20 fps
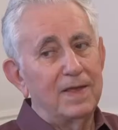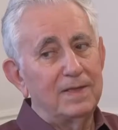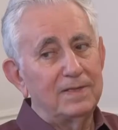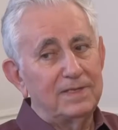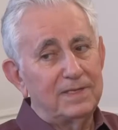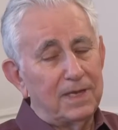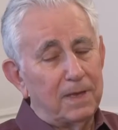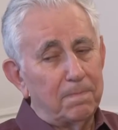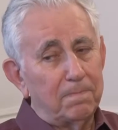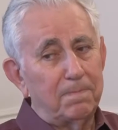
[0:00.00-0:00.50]
In
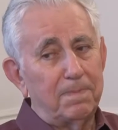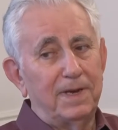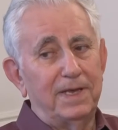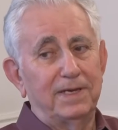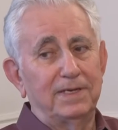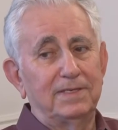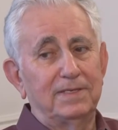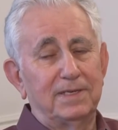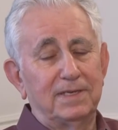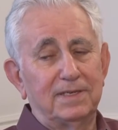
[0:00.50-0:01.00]
some
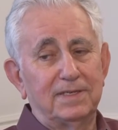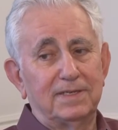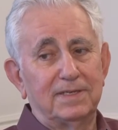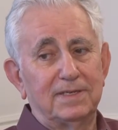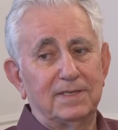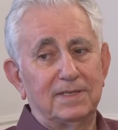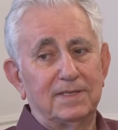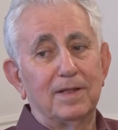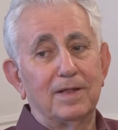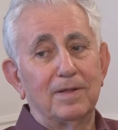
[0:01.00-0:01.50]

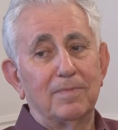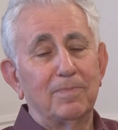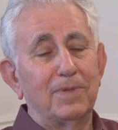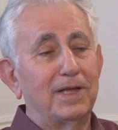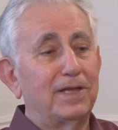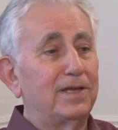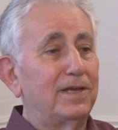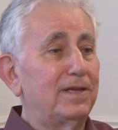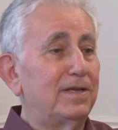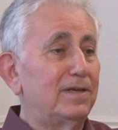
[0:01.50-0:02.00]
places.
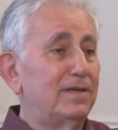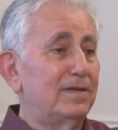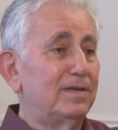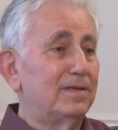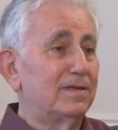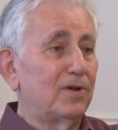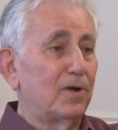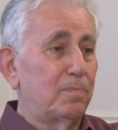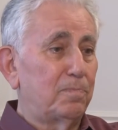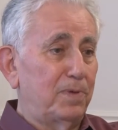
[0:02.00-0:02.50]
My
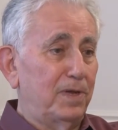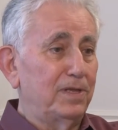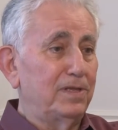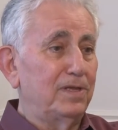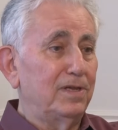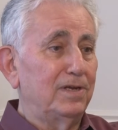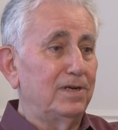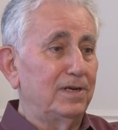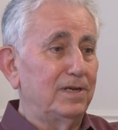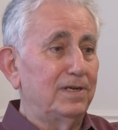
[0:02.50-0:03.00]

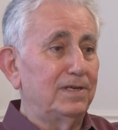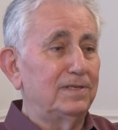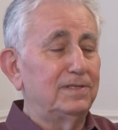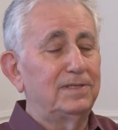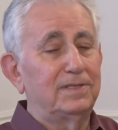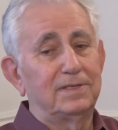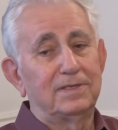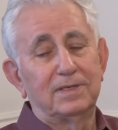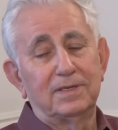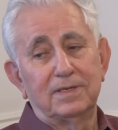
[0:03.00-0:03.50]
opinion
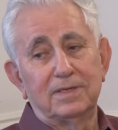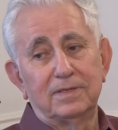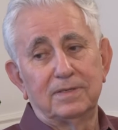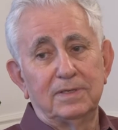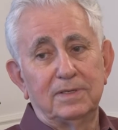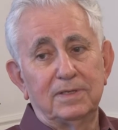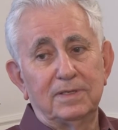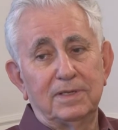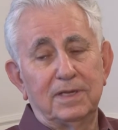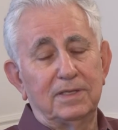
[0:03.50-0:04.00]
is
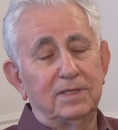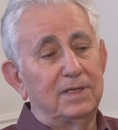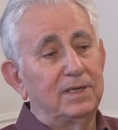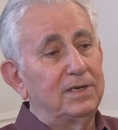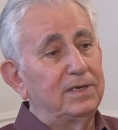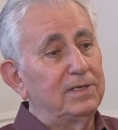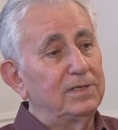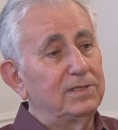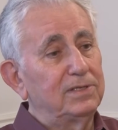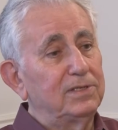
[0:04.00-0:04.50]
that
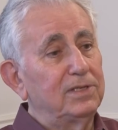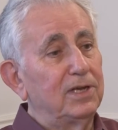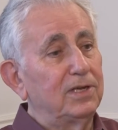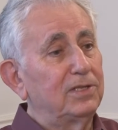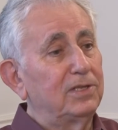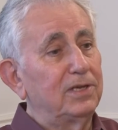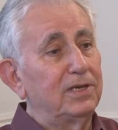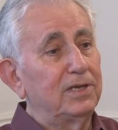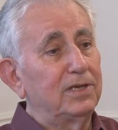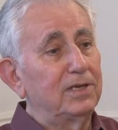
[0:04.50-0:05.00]
there is
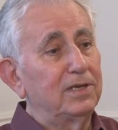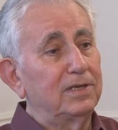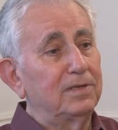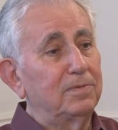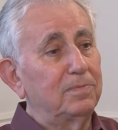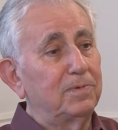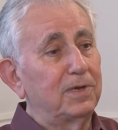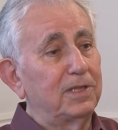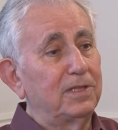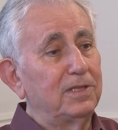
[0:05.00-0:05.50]
nothing
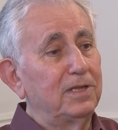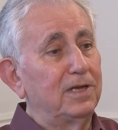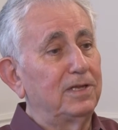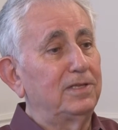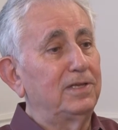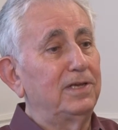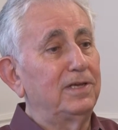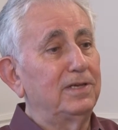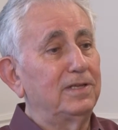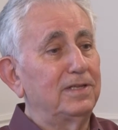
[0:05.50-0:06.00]
but
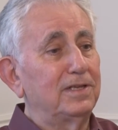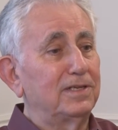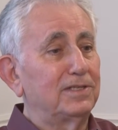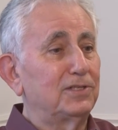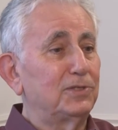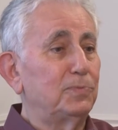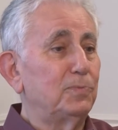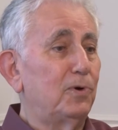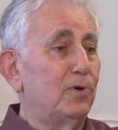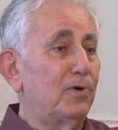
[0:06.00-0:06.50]
nothing
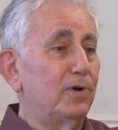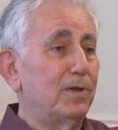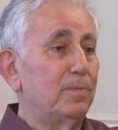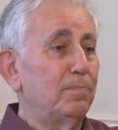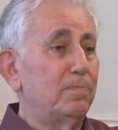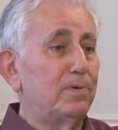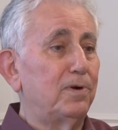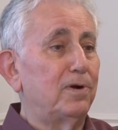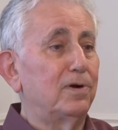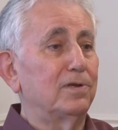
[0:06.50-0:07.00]
that's more
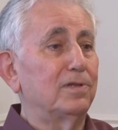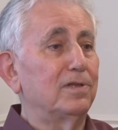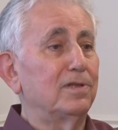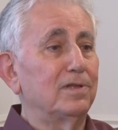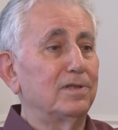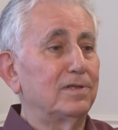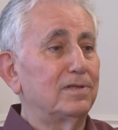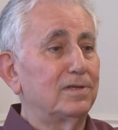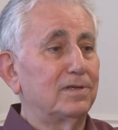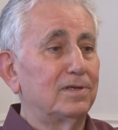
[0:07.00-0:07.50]

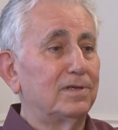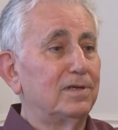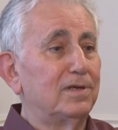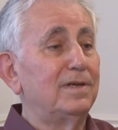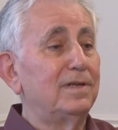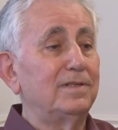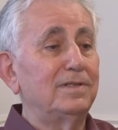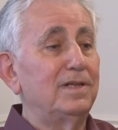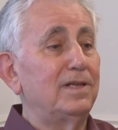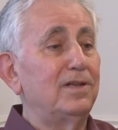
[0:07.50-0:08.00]
important
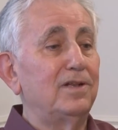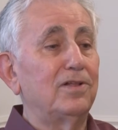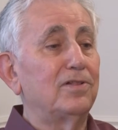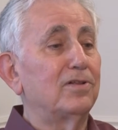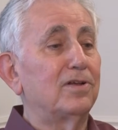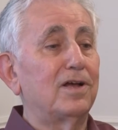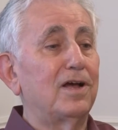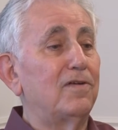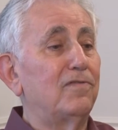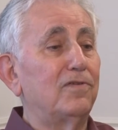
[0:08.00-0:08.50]
than
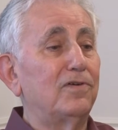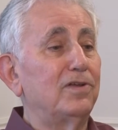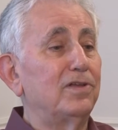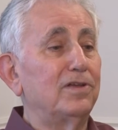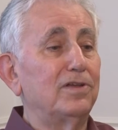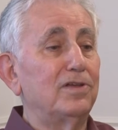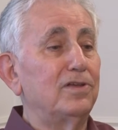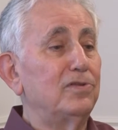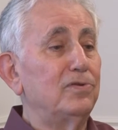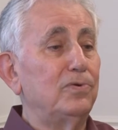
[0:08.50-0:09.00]

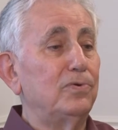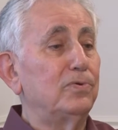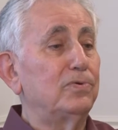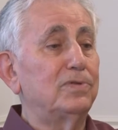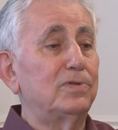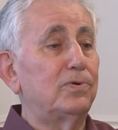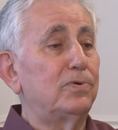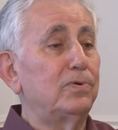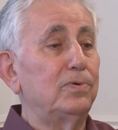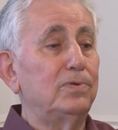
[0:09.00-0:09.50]
uncovering a new
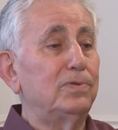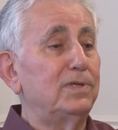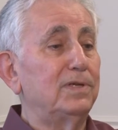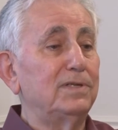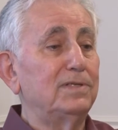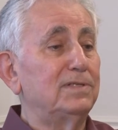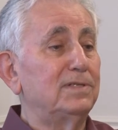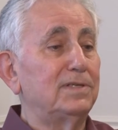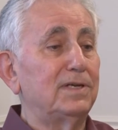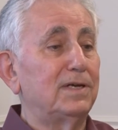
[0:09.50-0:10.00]
truth
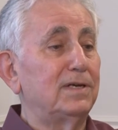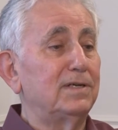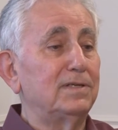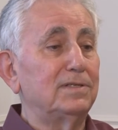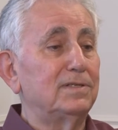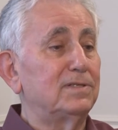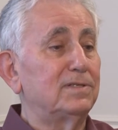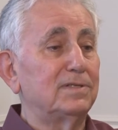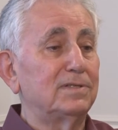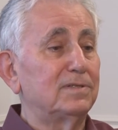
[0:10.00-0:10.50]
in
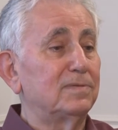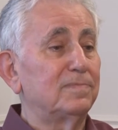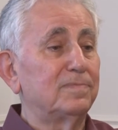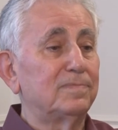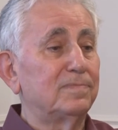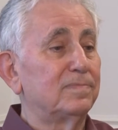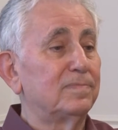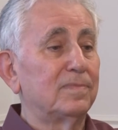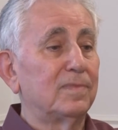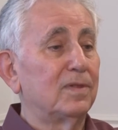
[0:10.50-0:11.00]
science
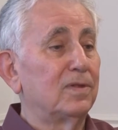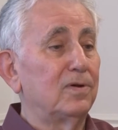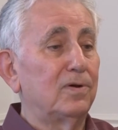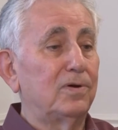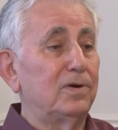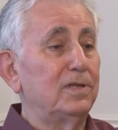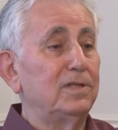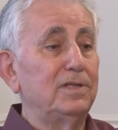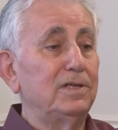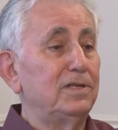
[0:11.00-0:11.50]

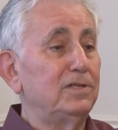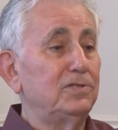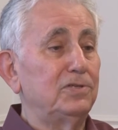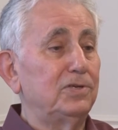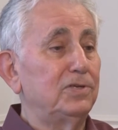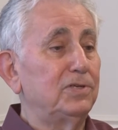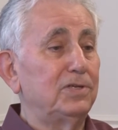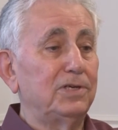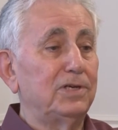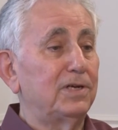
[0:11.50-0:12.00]
or in
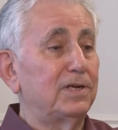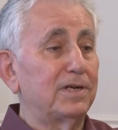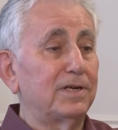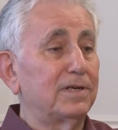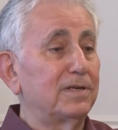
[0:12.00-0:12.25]
engineering.